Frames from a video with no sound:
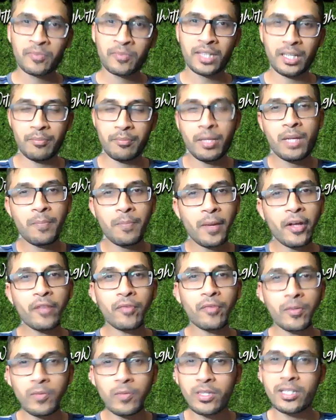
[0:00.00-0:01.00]
And maybe part of
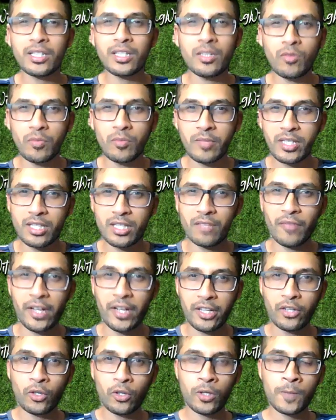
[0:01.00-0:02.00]
it was that they were missing Van
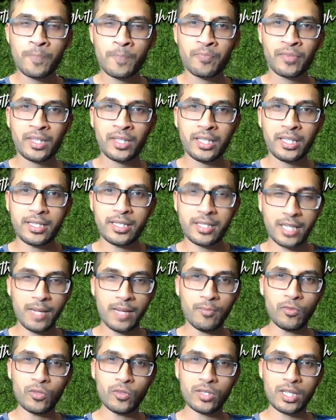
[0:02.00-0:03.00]
der Rock, and this
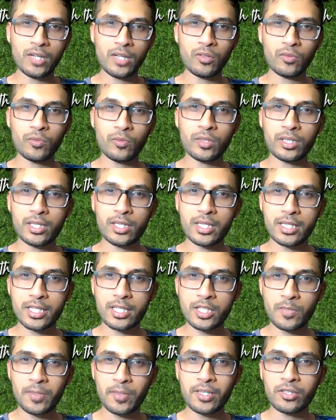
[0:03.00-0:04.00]
game was out with the
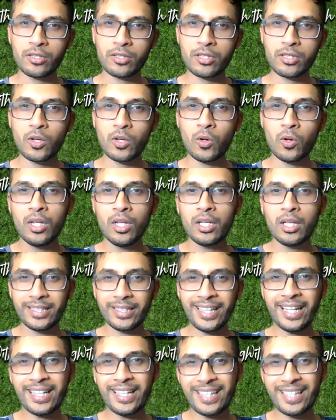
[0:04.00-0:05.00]
suspension, so
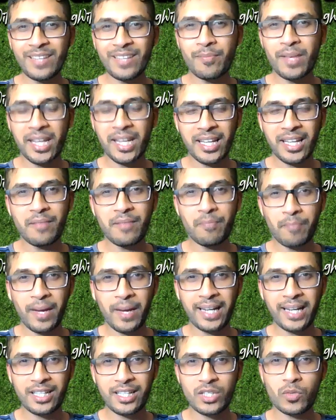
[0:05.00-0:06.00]
that did make an
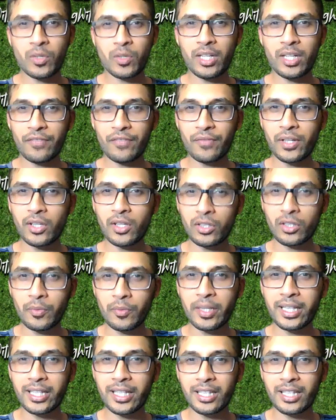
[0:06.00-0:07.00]
impact as well, I feel, the
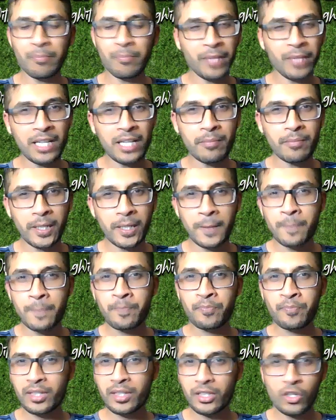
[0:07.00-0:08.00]
way that they played. But
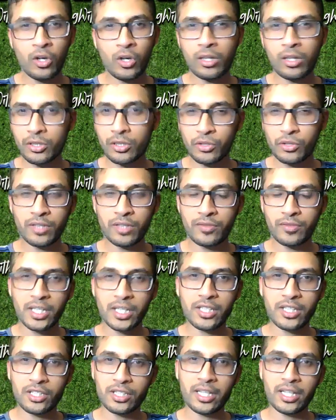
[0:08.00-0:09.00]
Jonker should have
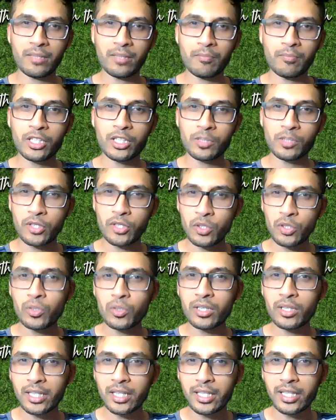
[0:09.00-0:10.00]
changed that much
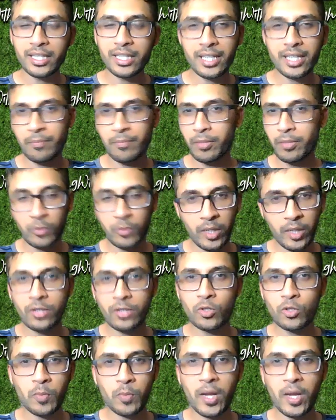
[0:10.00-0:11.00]
sooner than he did. But credit
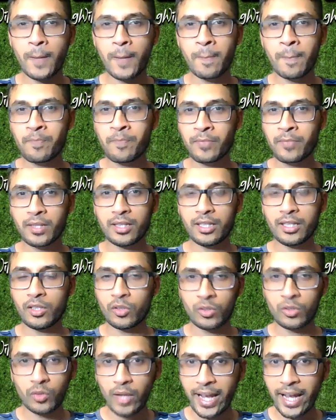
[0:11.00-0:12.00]
to Spain, they
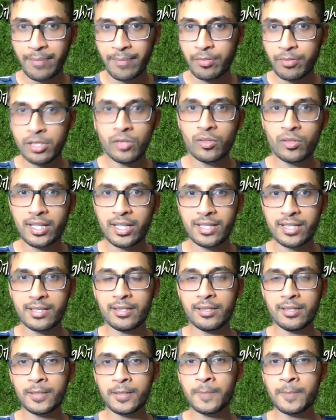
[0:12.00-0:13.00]
looked absolutely
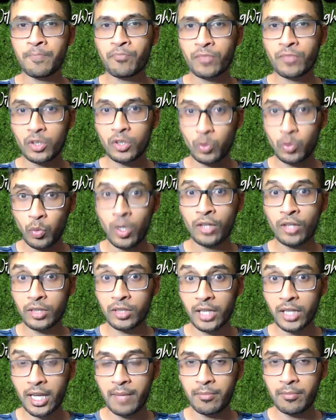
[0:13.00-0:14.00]
excellent throughout the
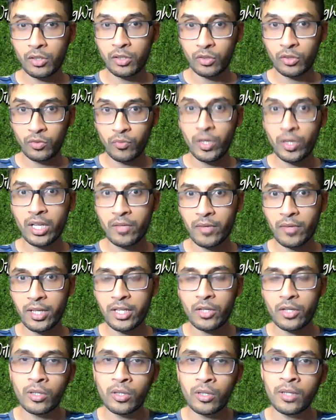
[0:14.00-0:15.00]
game. They looked very
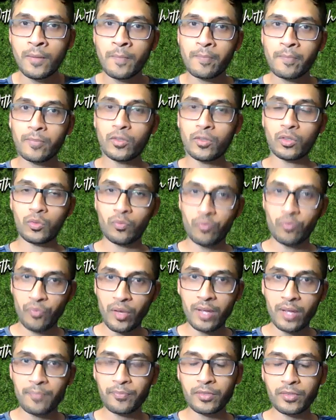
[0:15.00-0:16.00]
good, looked
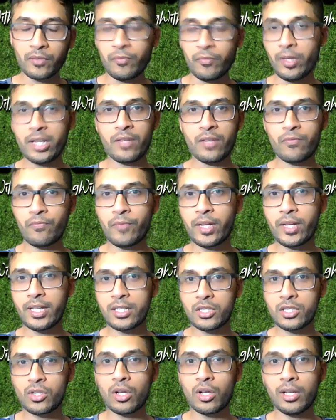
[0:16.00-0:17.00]
very
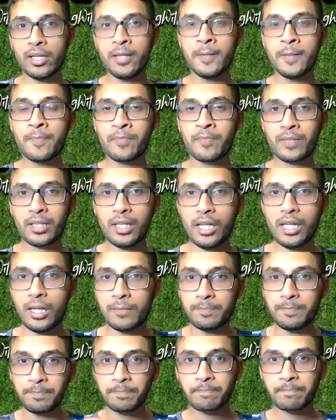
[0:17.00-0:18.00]
solid.
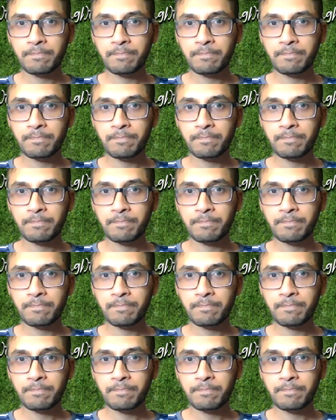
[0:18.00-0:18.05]
And